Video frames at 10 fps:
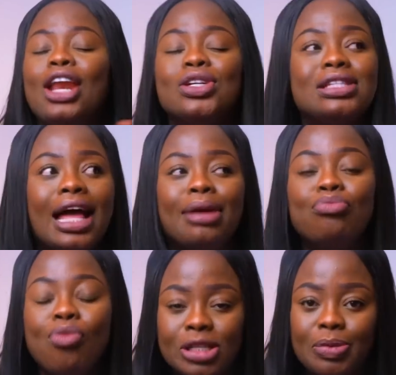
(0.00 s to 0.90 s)
looks like
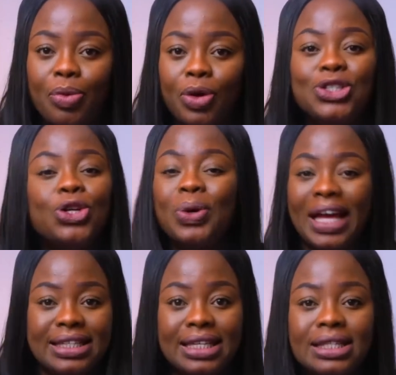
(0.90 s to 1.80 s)
most people don't
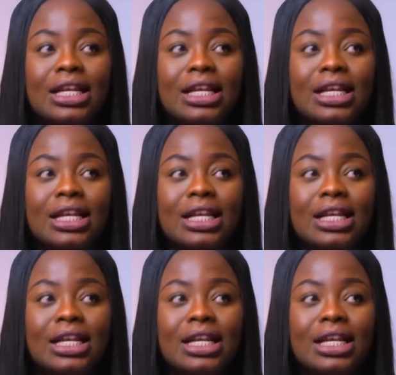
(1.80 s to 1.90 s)
get it.